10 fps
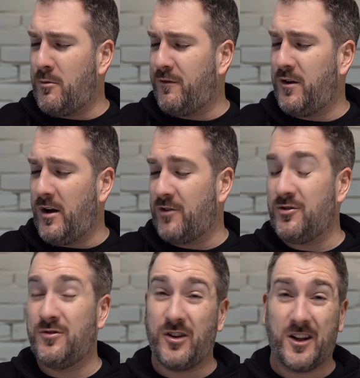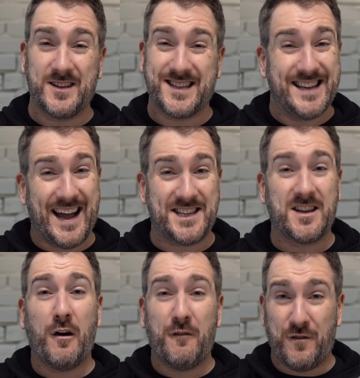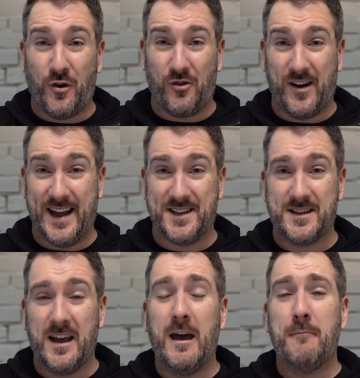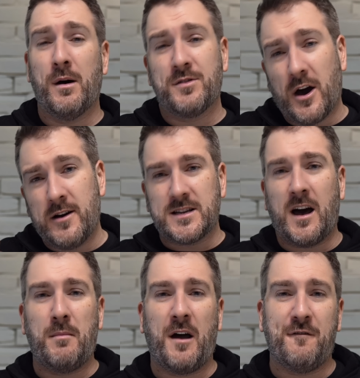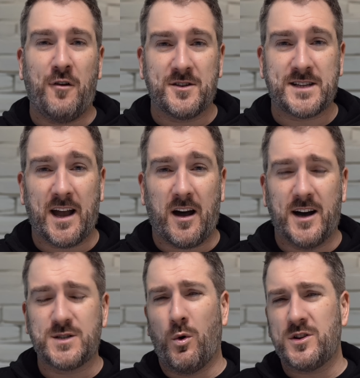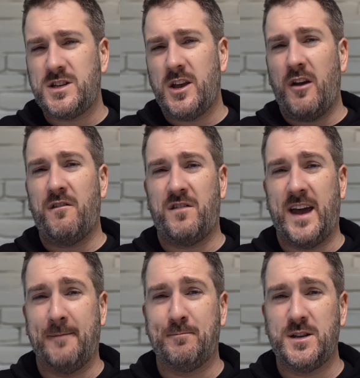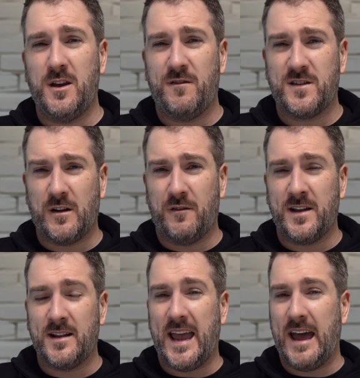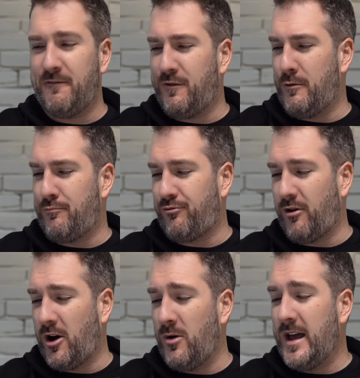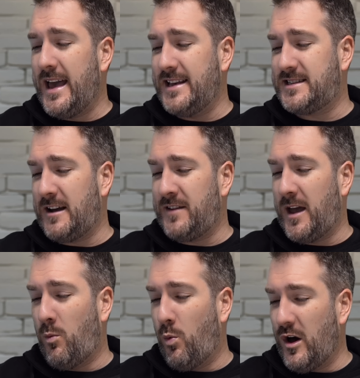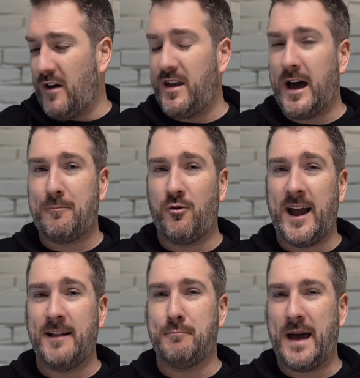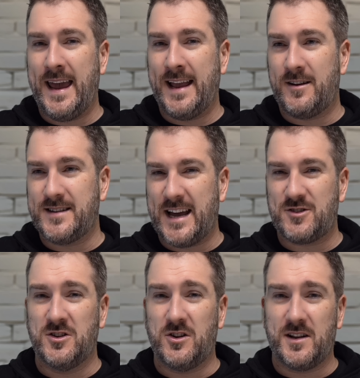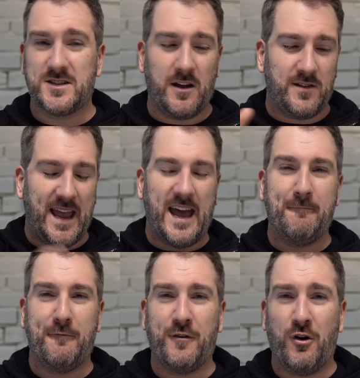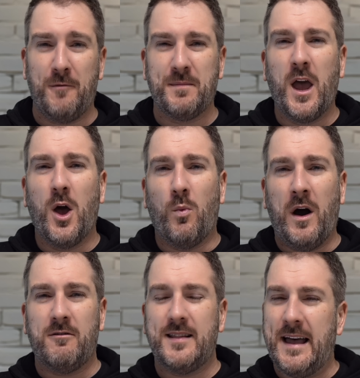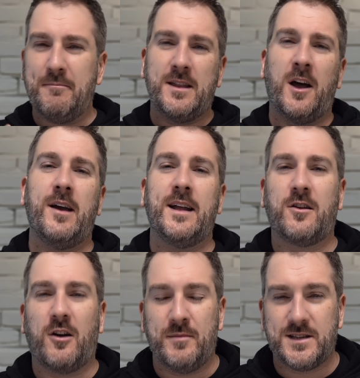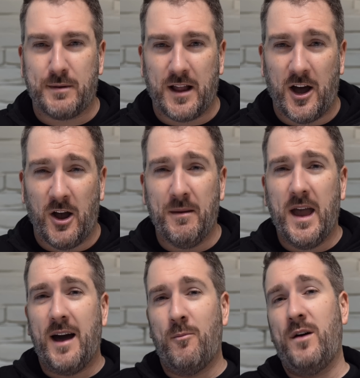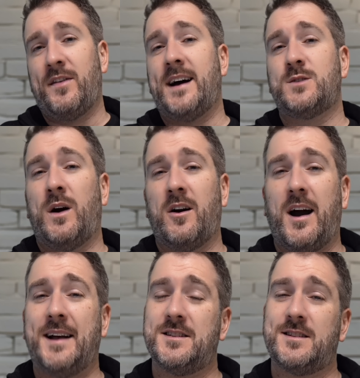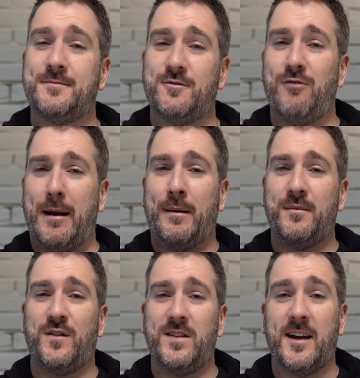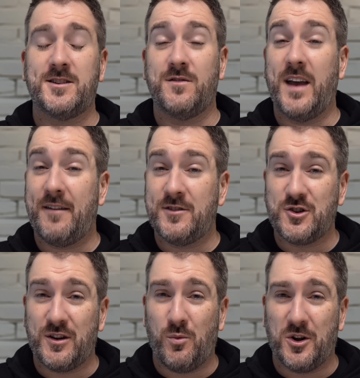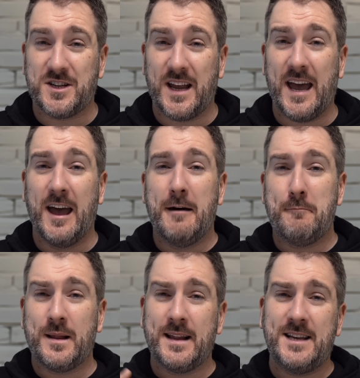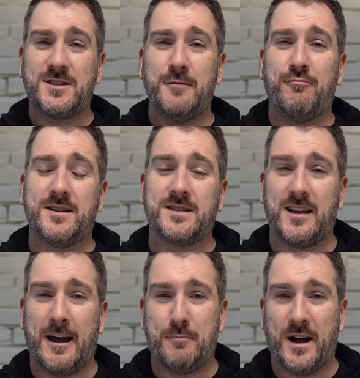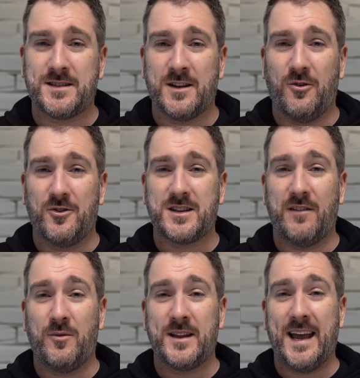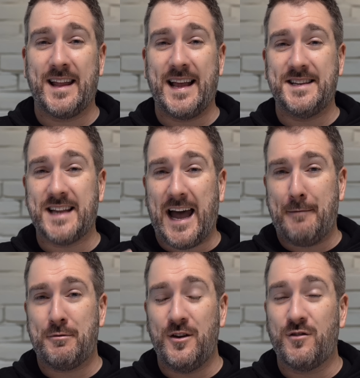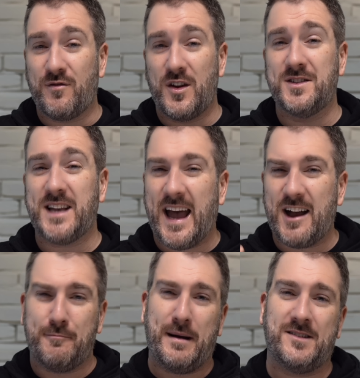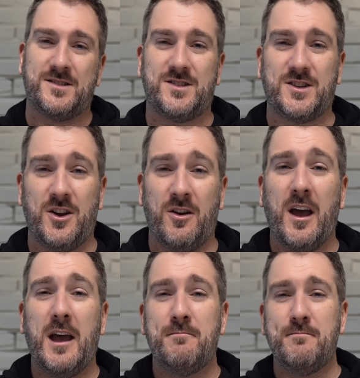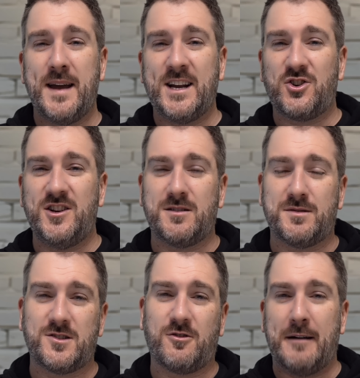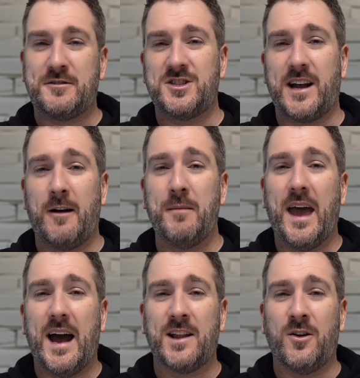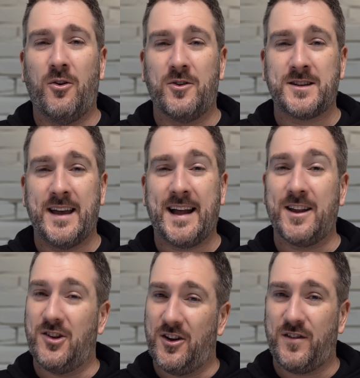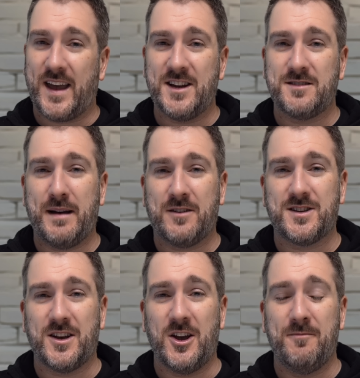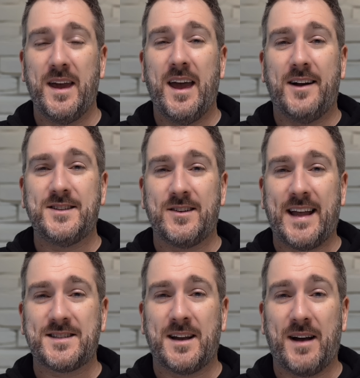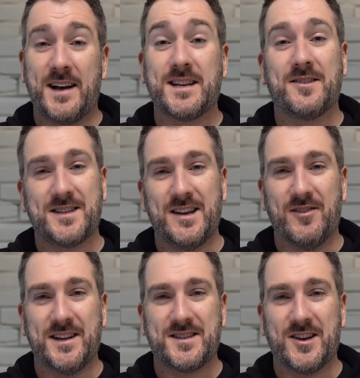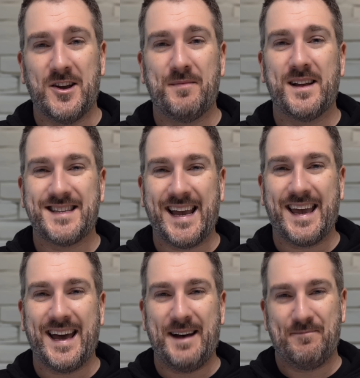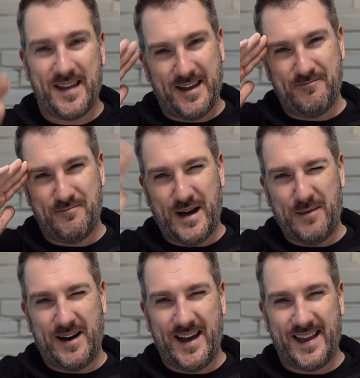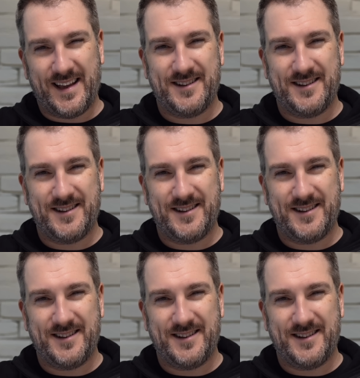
more few hundred dollars less for it. But those are my thoughts there, guys. What do you think? Do you still think the M4 Pro is definitely a worthy upgrade and paying those extra dollars over the M4? Well, let me know in the comments below. And with that as well, guys, it's time to wrap up this video. So if you have enjoyed watching it, please do press the like button. Also, if you want to hear the latest Apple news, reviews, and comparisons too, make sure you subscribe to the channel and also hit that notification bell too. Until next time, guys, I'll see you really soon. Take care. Bye-bye.